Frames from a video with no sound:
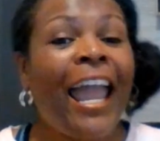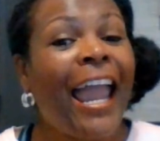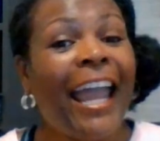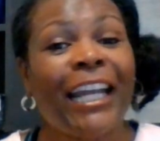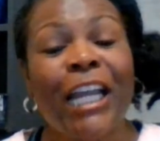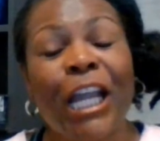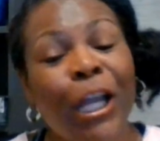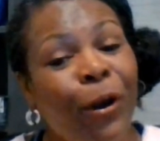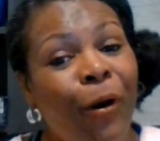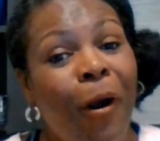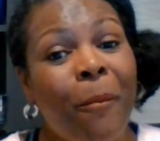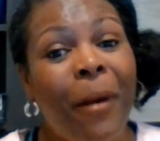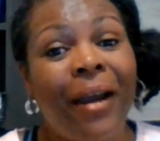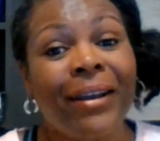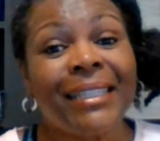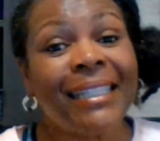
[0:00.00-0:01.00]
And here are
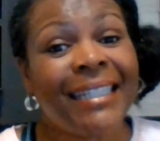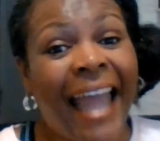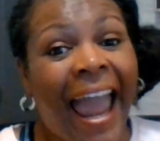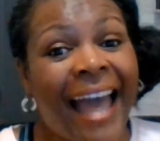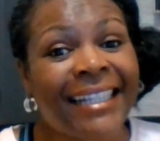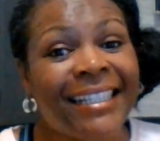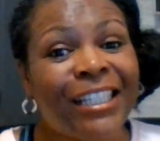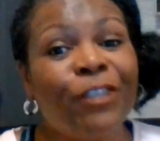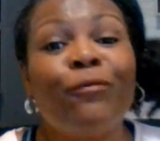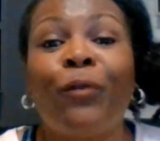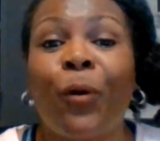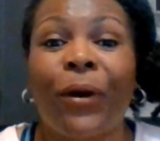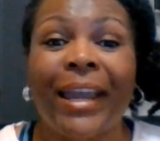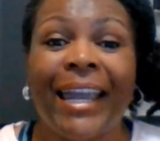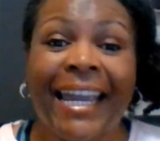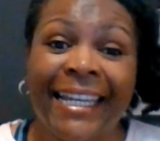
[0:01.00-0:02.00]
my stats
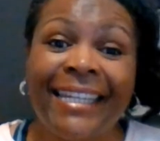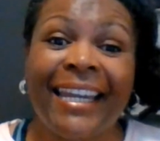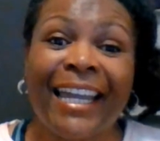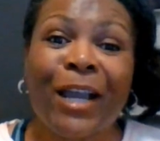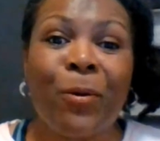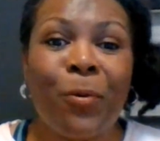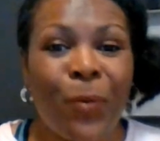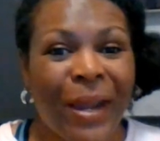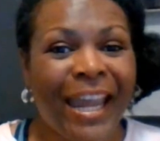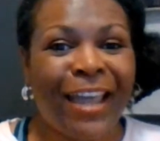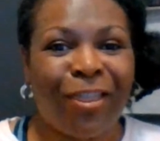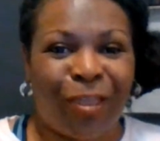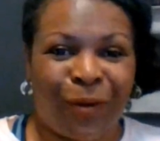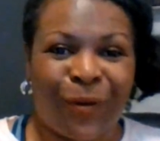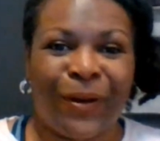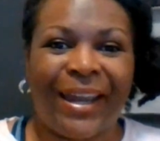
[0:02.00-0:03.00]
for ending week
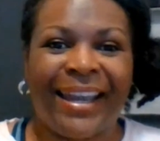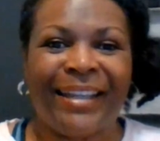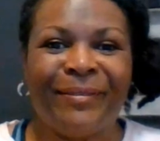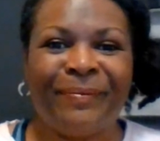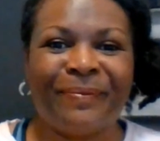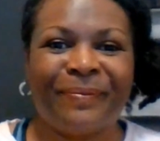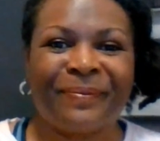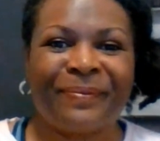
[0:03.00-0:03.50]
3.